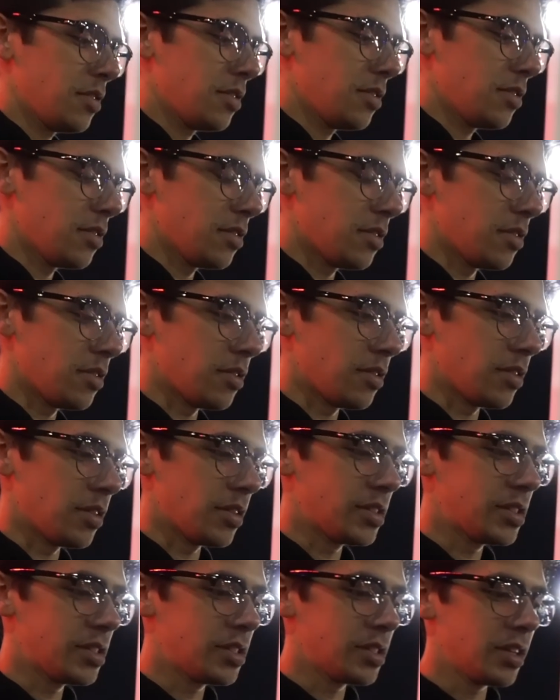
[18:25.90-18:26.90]
But where was
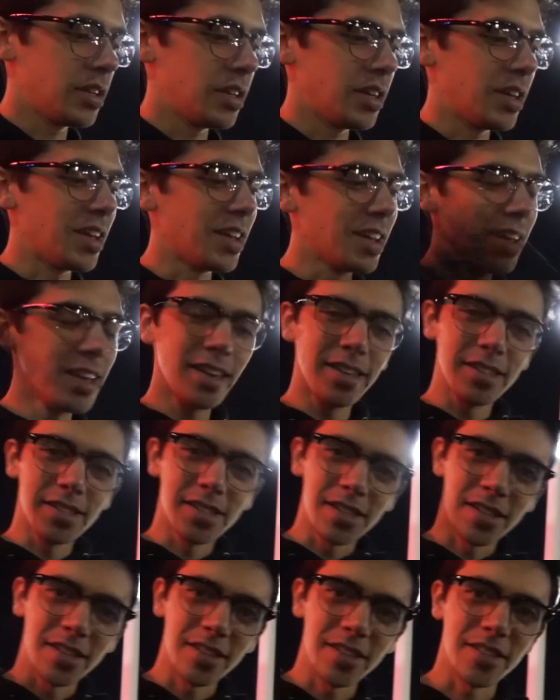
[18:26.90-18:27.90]
Let's see. It
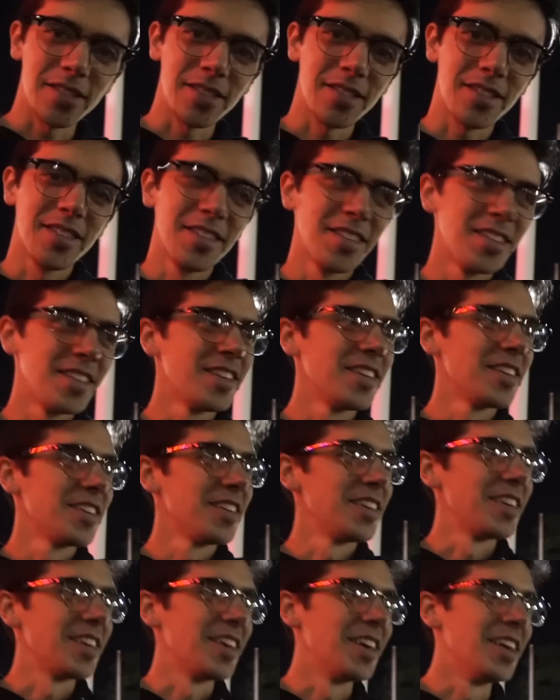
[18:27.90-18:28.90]
is. It is.
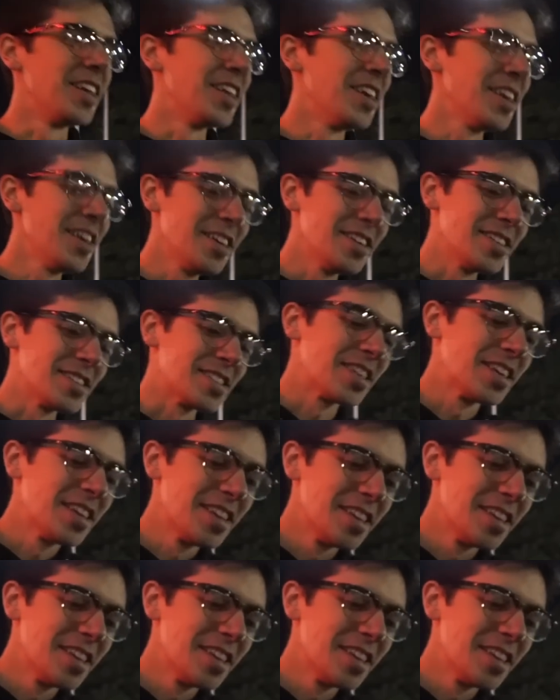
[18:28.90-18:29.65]
we is.